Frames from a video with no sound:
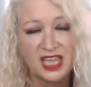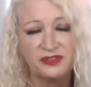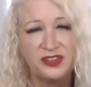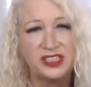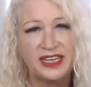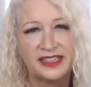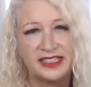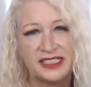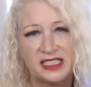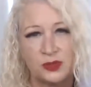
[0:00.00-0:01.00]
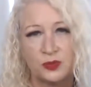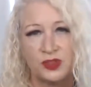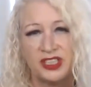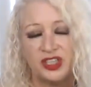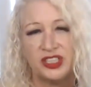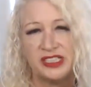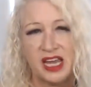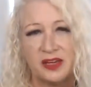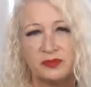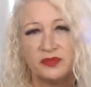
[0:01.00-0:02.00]
I feel like this is a really good
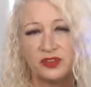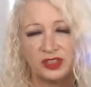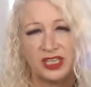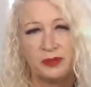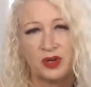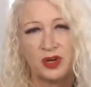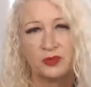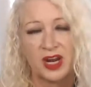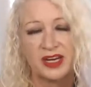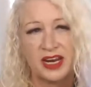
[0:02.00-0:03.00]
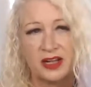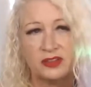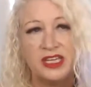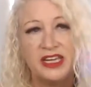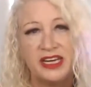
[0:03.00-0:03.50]
time for Libra right now,